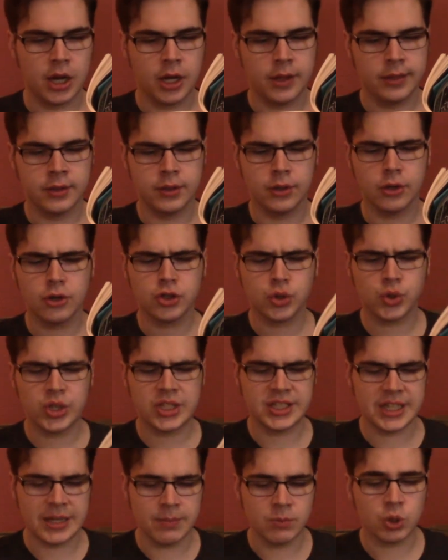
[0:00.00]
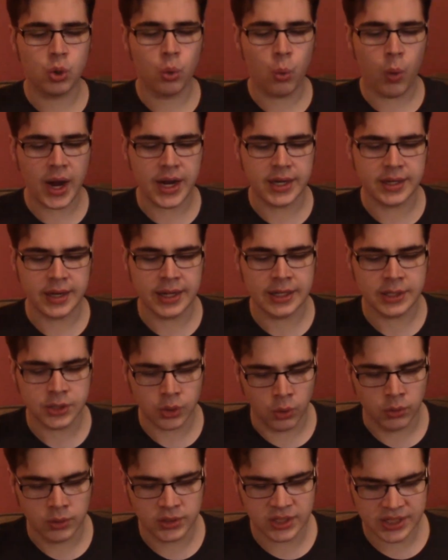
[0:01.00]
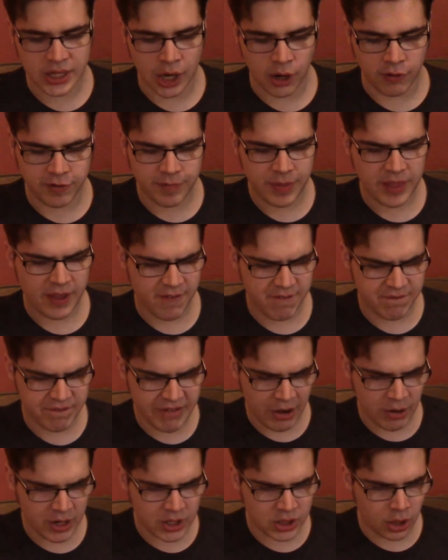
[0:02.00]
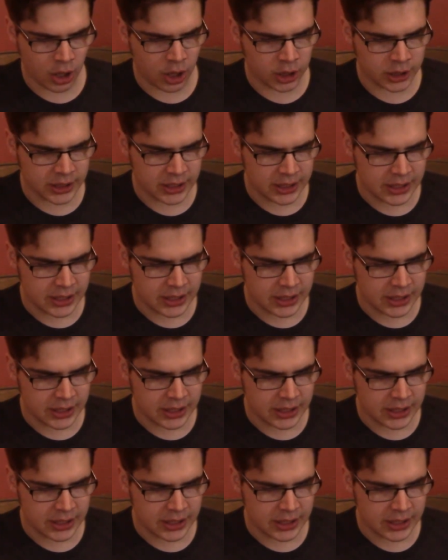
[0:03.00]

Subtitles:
the nursery seemed quite its old self, very dark,